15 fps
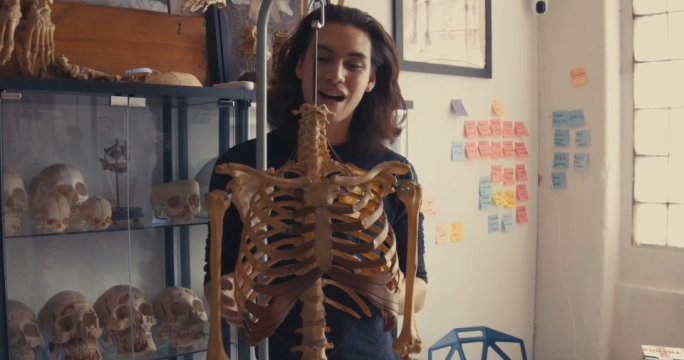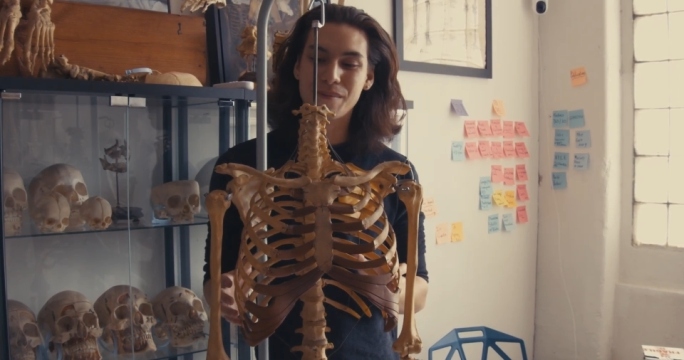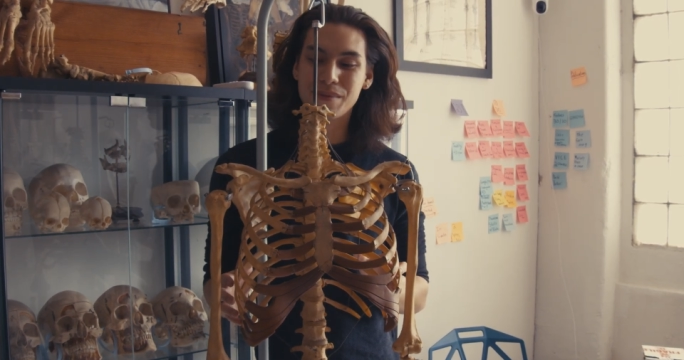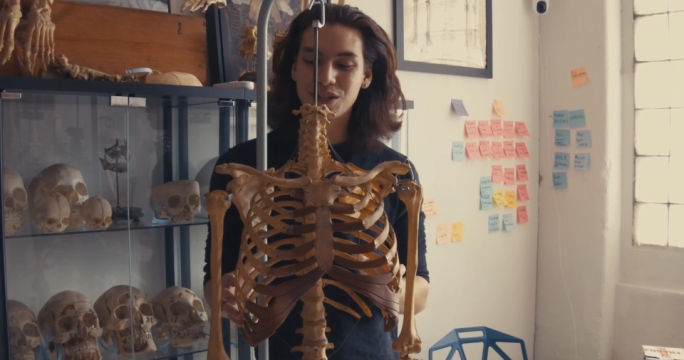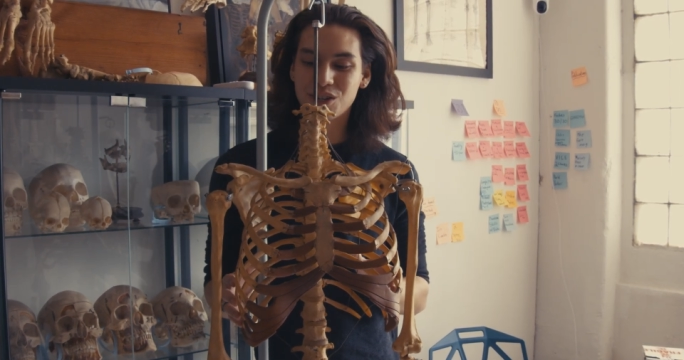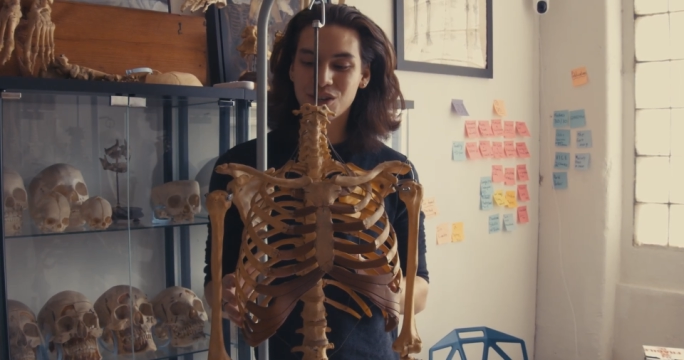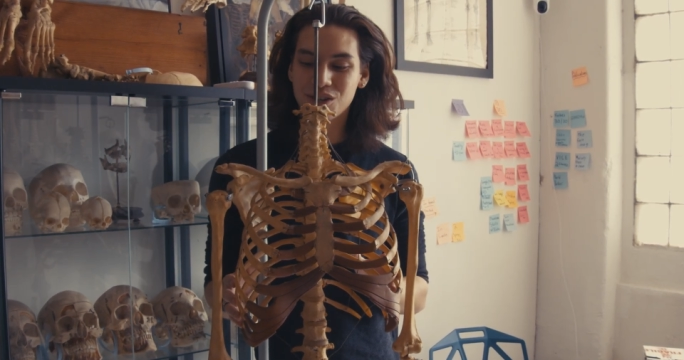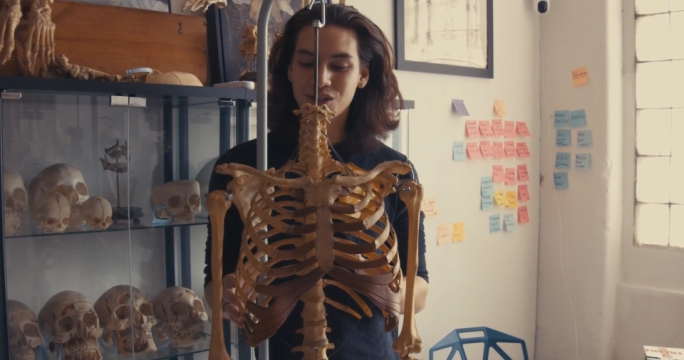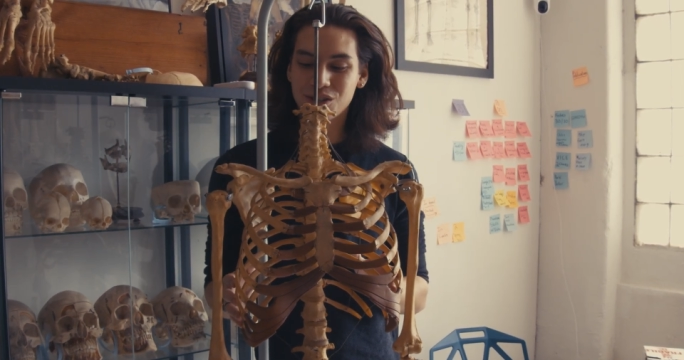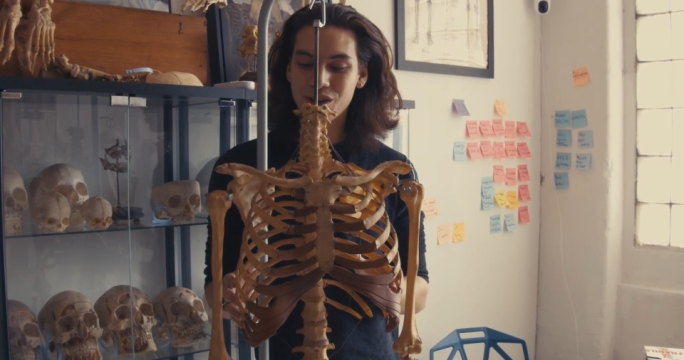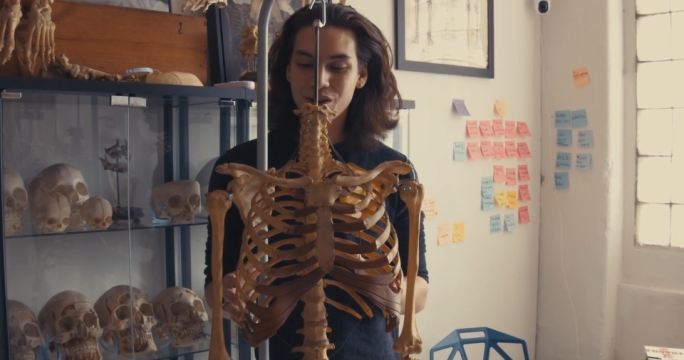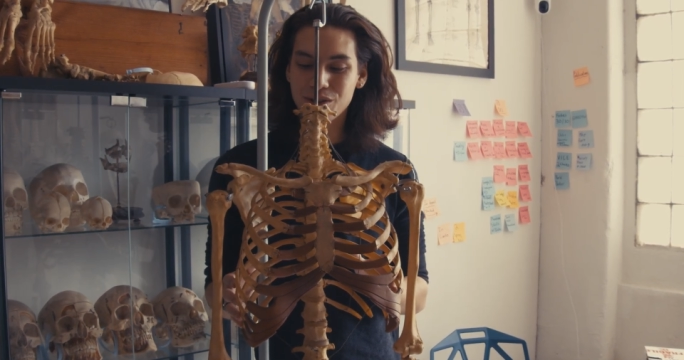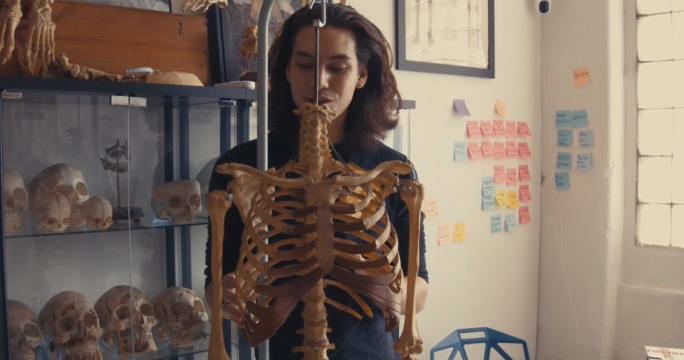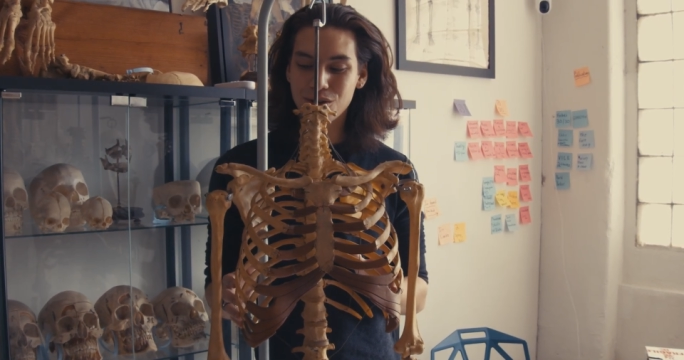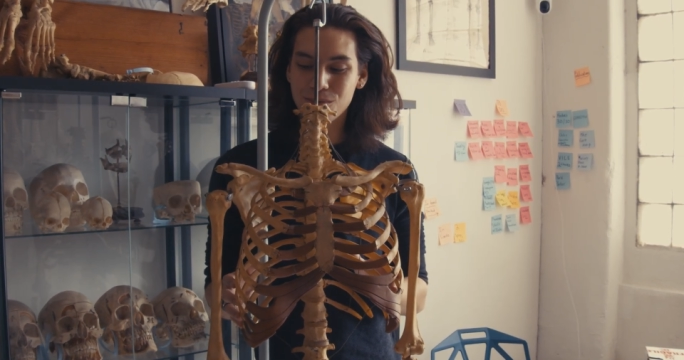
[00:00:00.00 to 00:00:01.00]
I'll be sure to
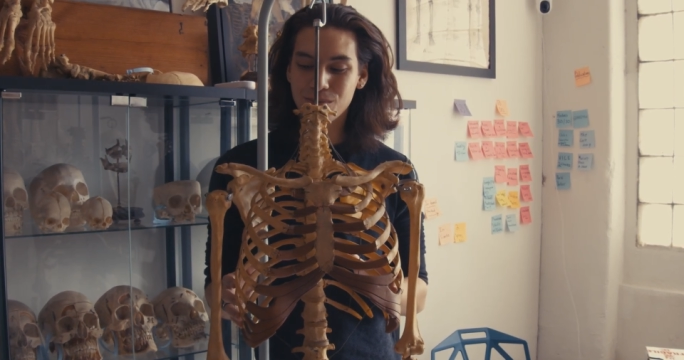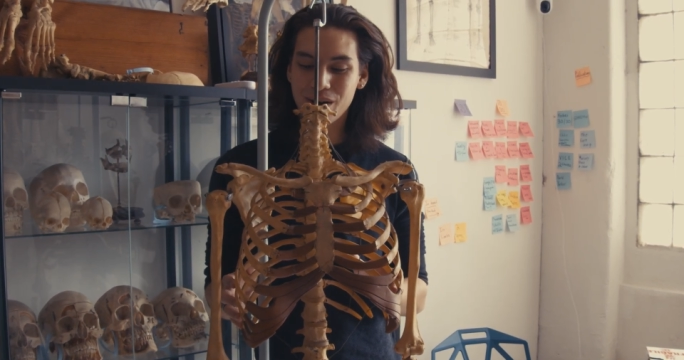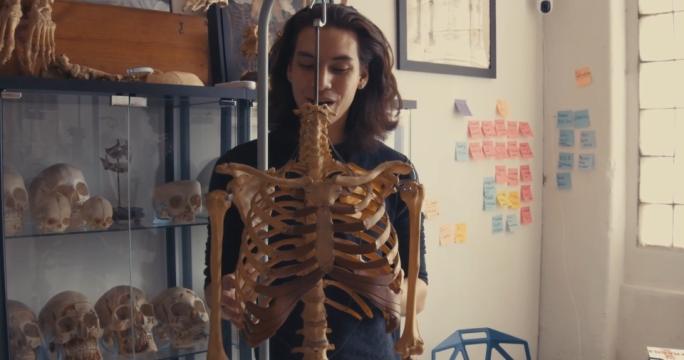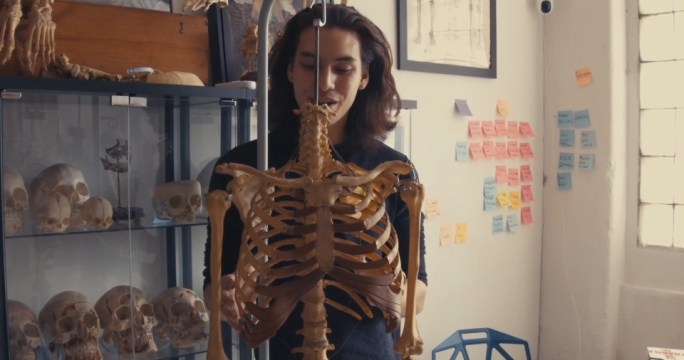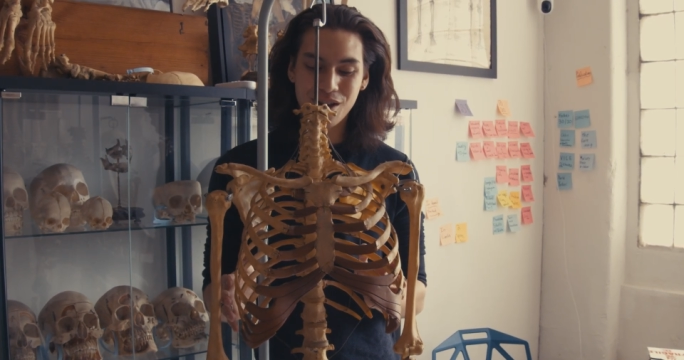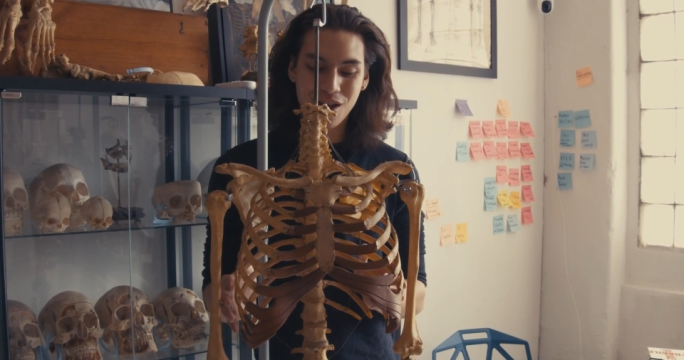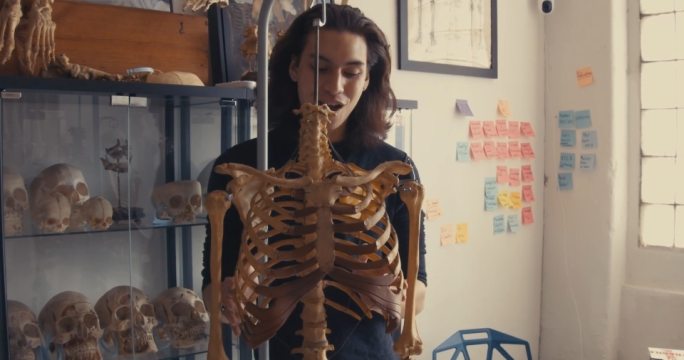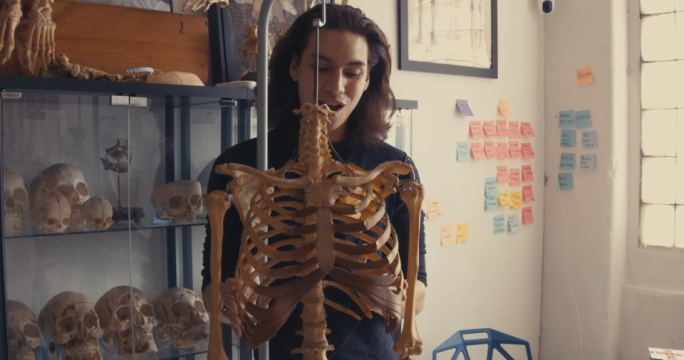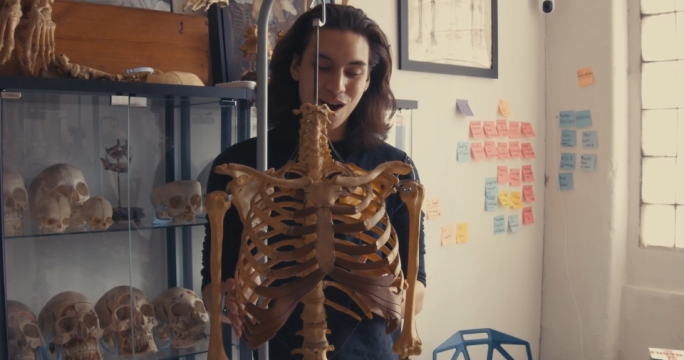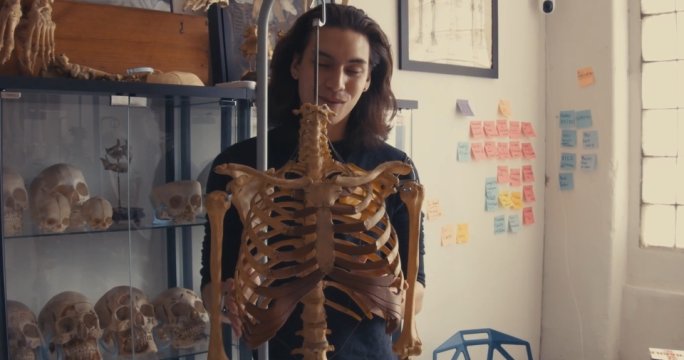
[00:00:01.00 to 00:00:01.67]
show you, but